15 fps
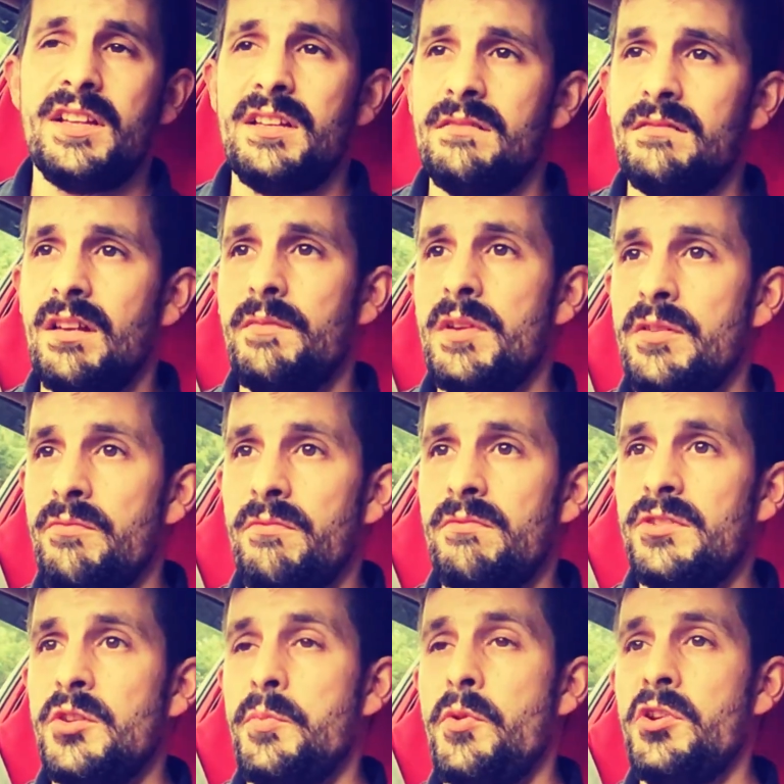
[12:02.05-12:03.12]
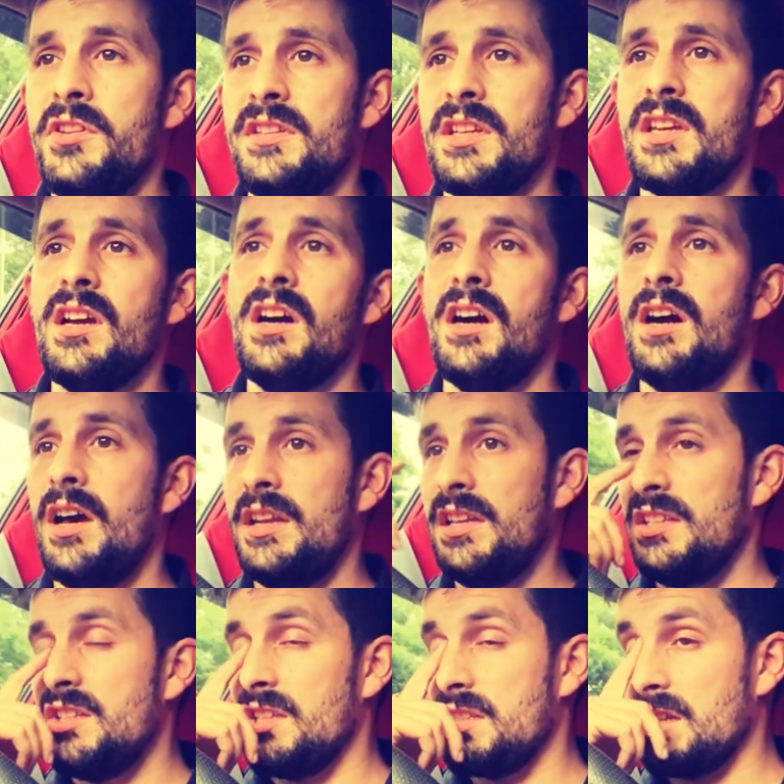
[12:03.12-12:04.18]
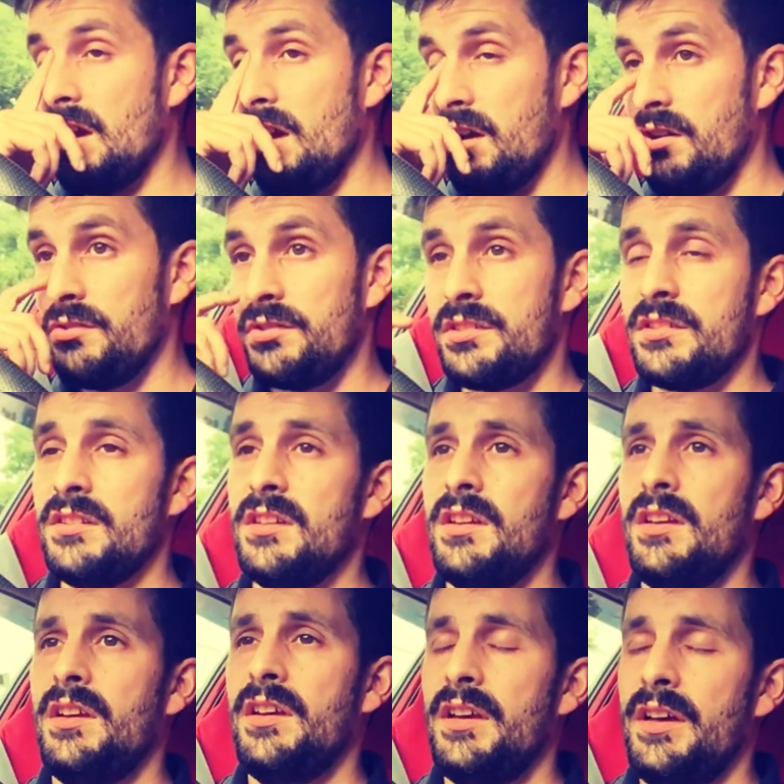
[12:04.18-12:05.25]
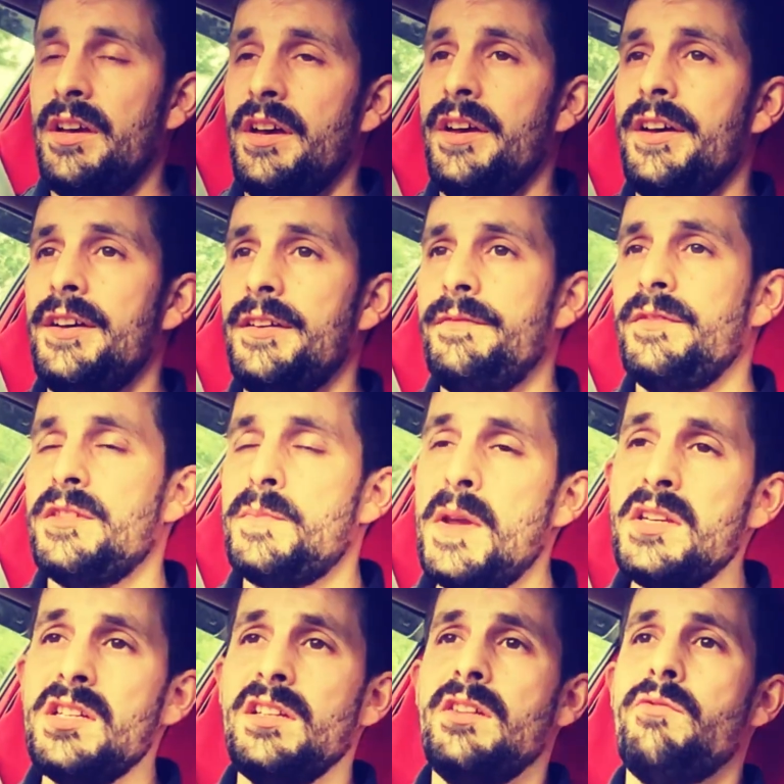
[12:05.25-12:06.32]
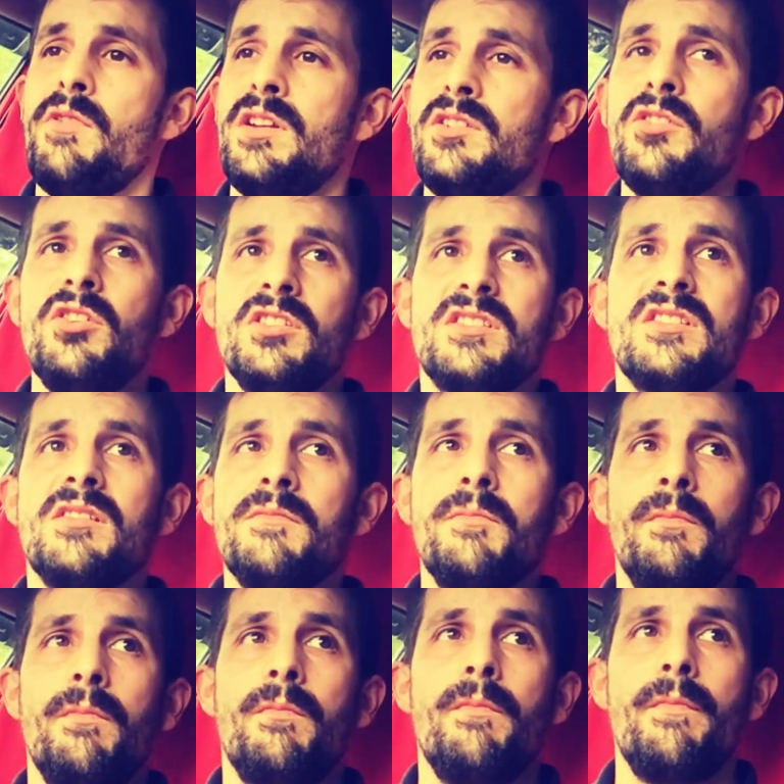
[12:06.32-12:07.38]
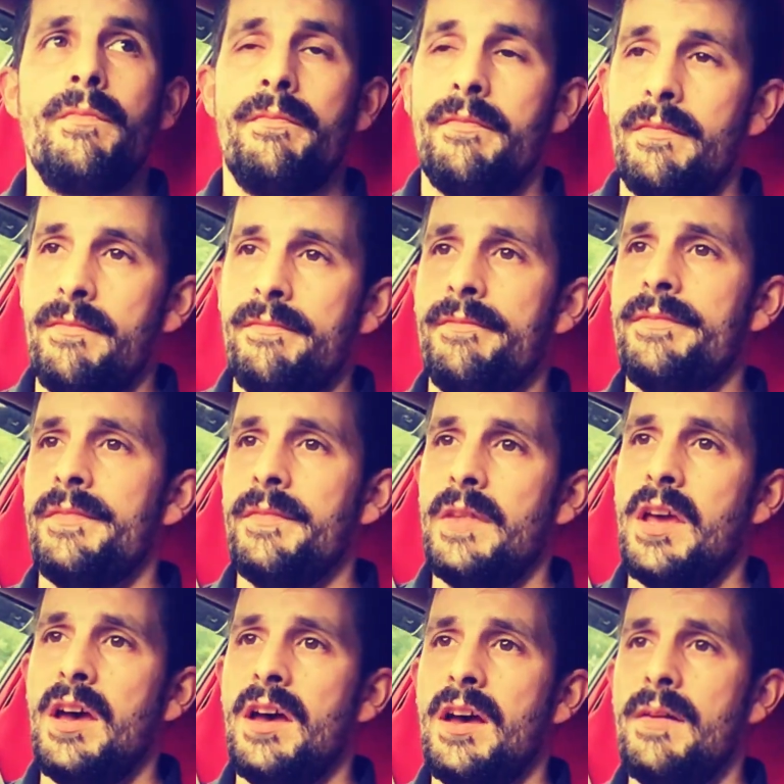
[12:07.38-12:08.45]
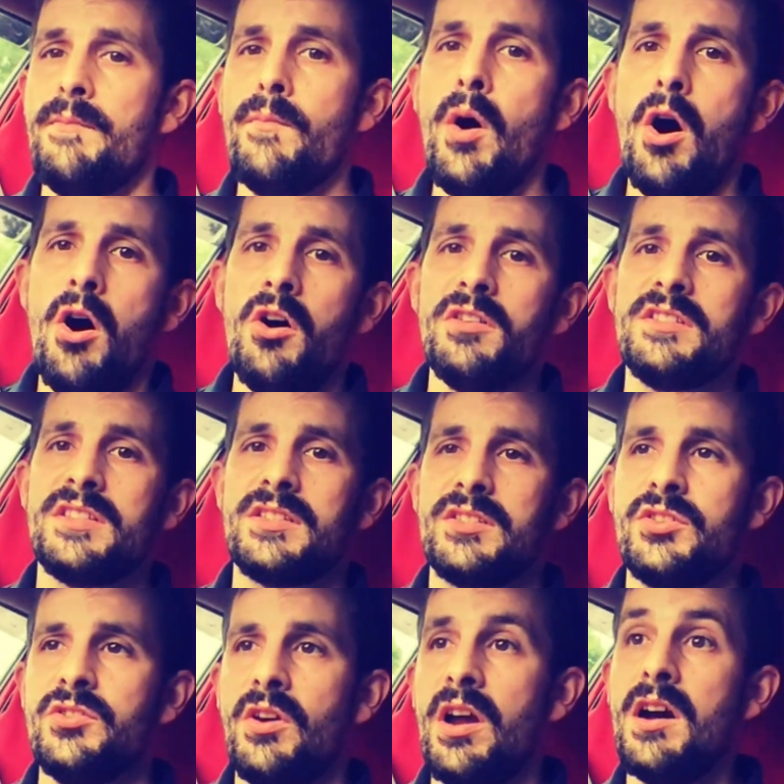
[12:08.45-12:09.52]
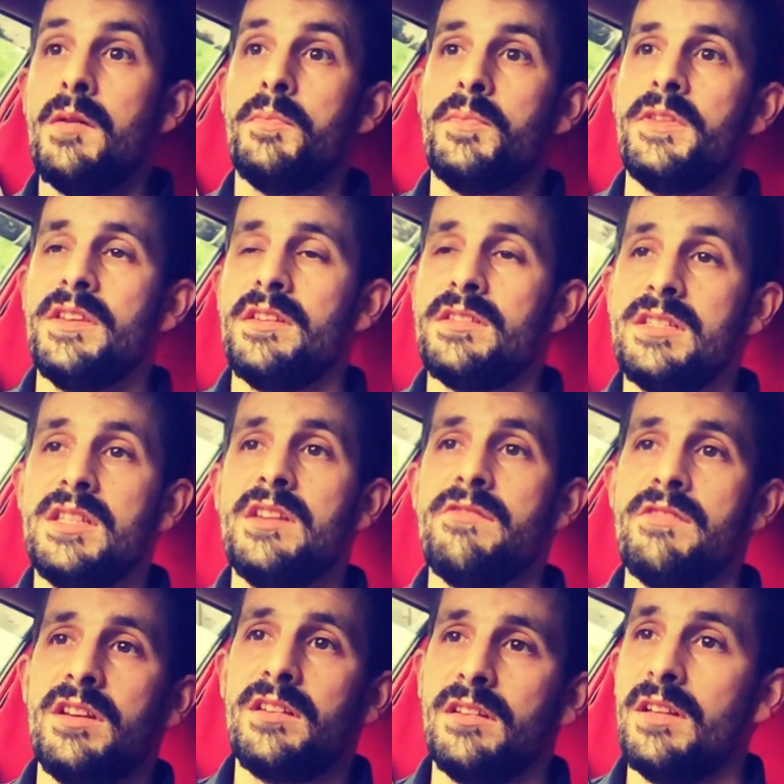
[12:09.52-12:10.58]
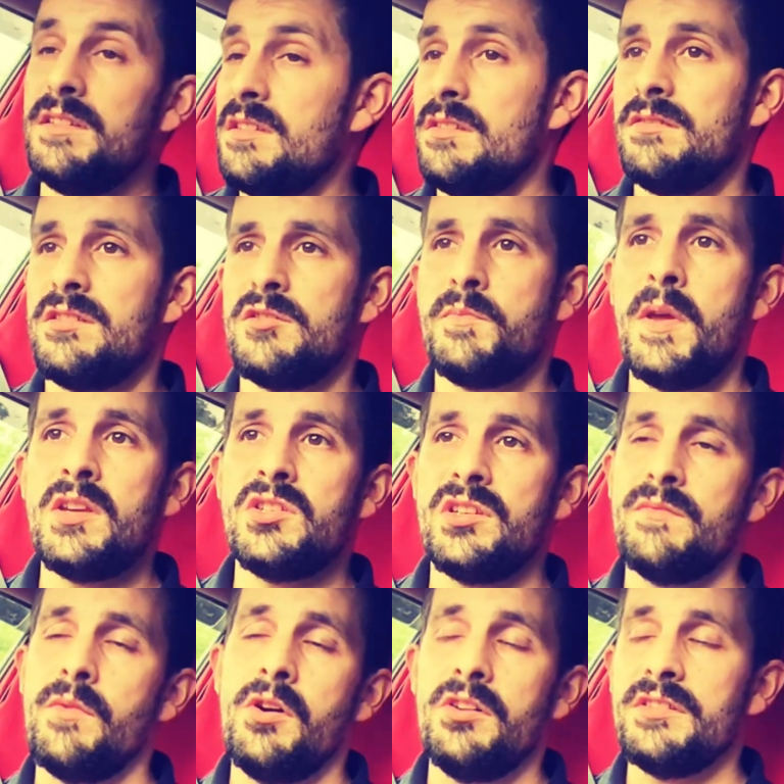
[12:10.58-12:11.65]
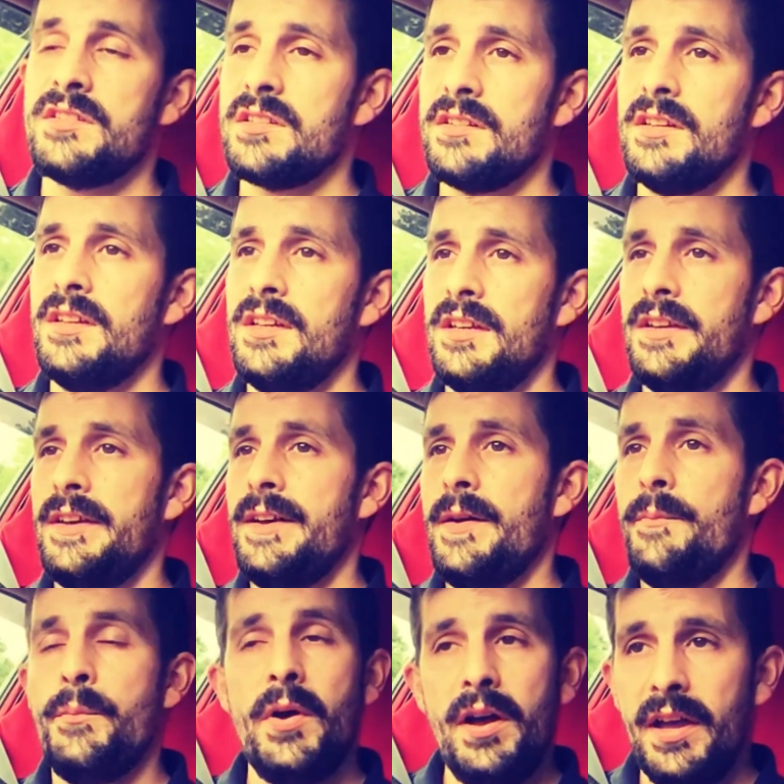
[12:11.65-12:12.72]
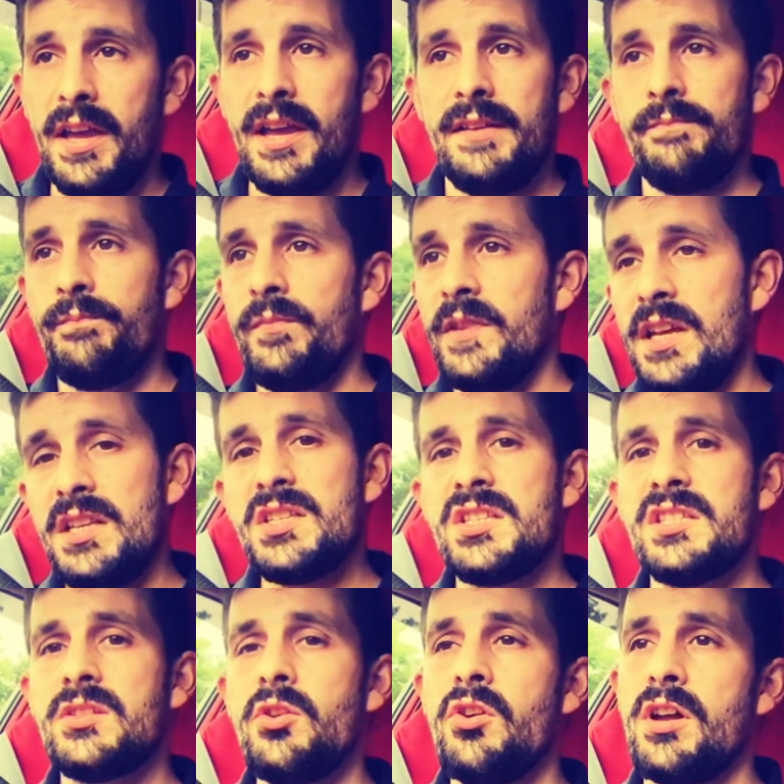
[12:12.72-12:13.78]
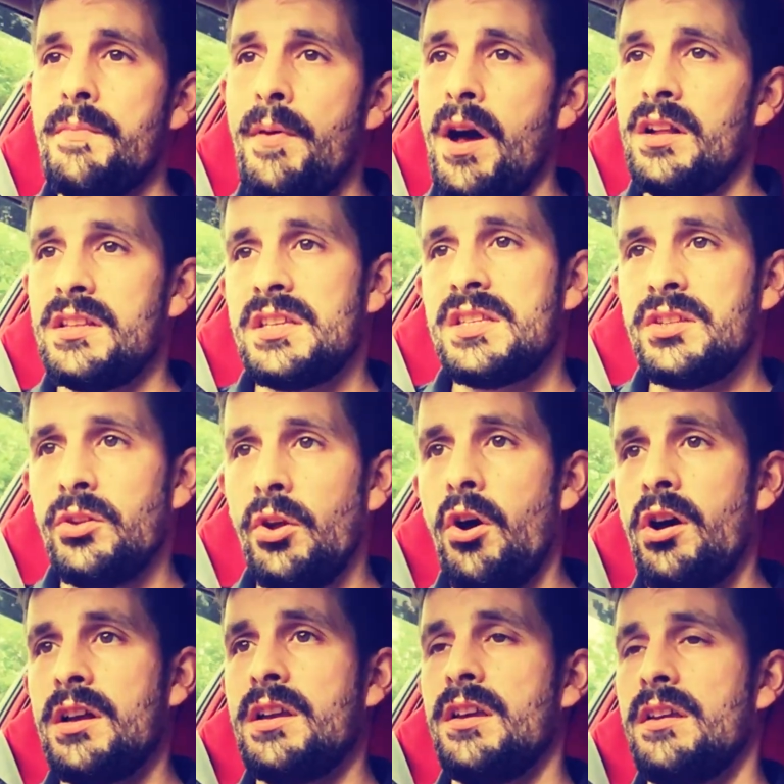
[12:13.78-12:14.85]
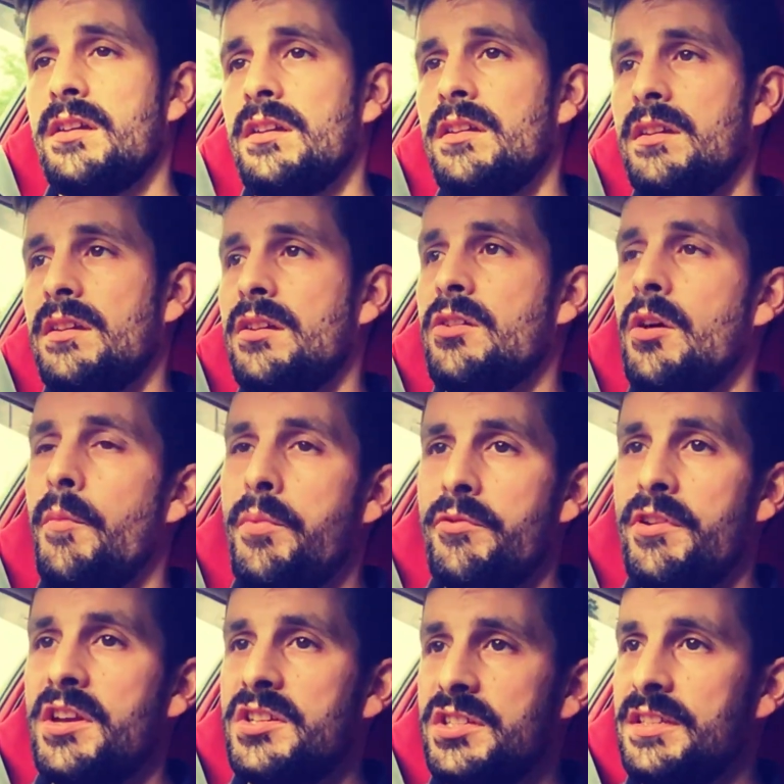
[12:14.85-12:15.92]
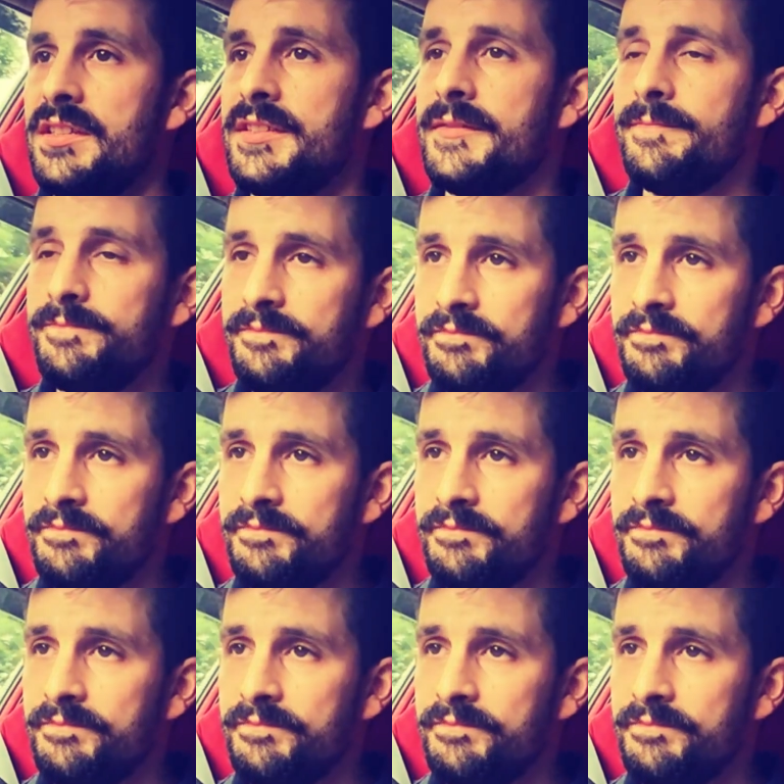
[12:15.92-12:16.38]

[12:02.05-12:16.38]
I mean, you point the car and it just goes, especially when you got some mods to help the steering, like suspension mods. But again, let's talk about stock comparisons.